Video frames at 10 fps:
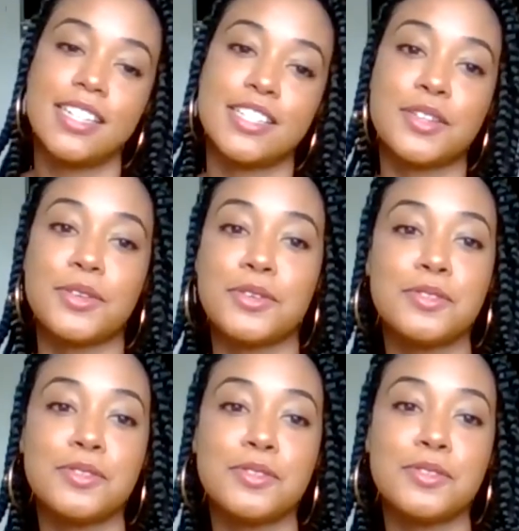So
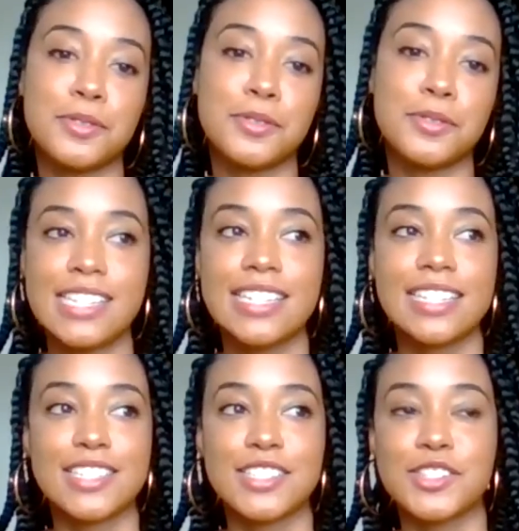you doing this
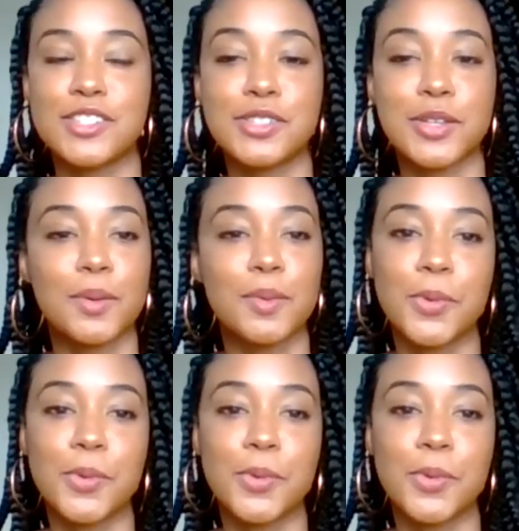is just